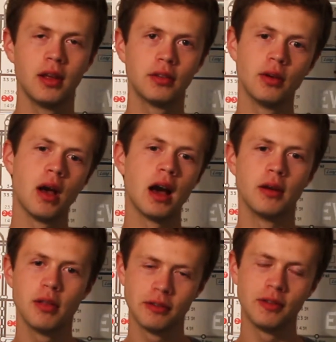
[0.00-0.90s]
So I
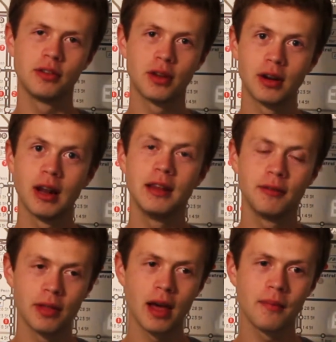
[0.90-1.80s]
know this video is kind of late
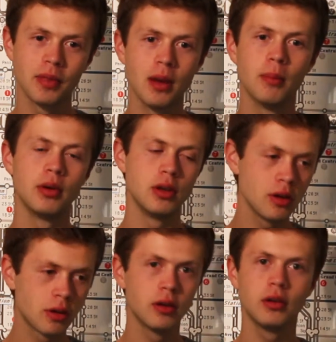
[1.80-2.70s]
for that, but
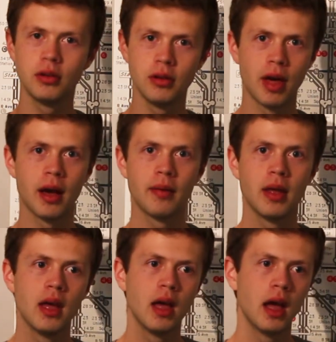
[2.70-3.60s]
you could do that.
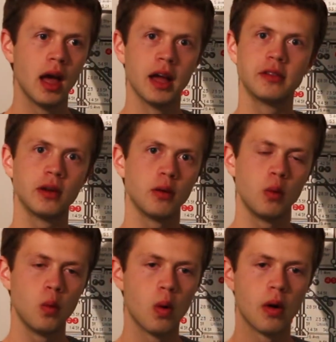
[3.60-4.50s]
I don't
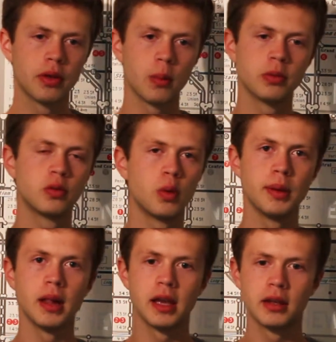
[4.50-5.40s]
know what the options will be
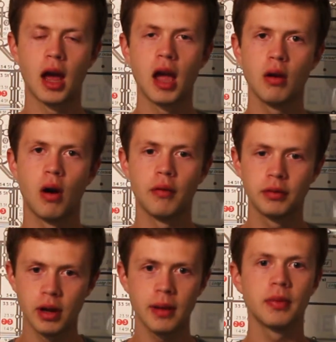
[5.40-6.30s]
like now
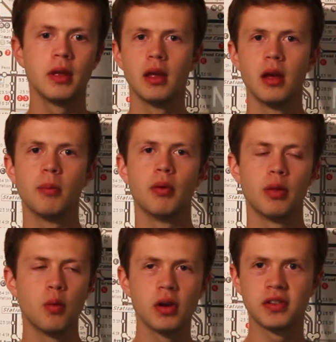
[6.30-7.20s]
after it, but
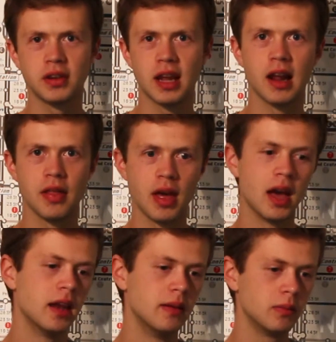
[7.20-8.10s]
there was a deadline there,
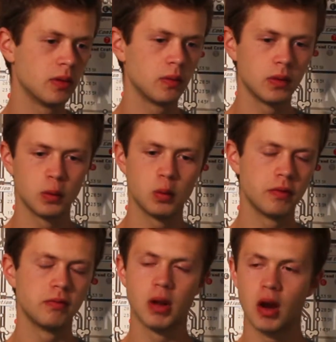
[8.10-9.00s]
and
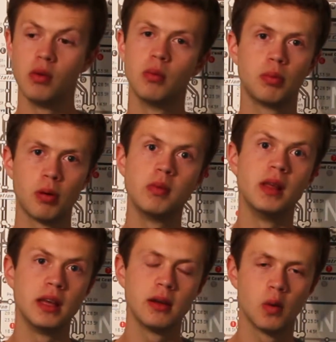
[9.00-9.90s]
we've now
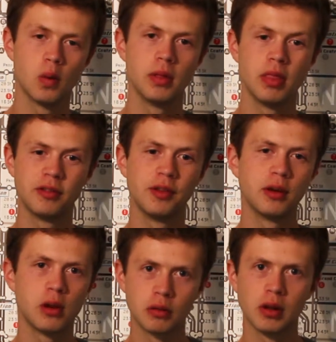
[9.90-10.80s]
probably, when this video
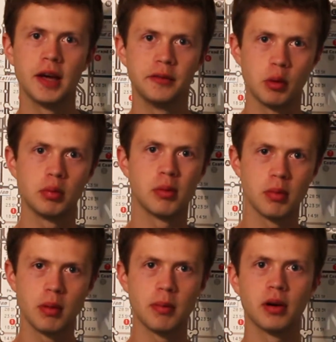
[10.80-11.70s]
goes live, we're
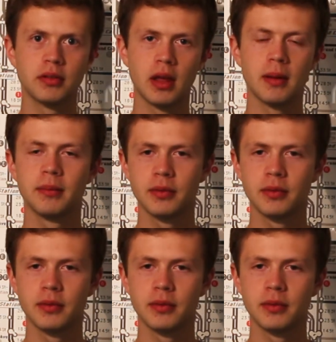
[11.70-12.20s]
probably past it.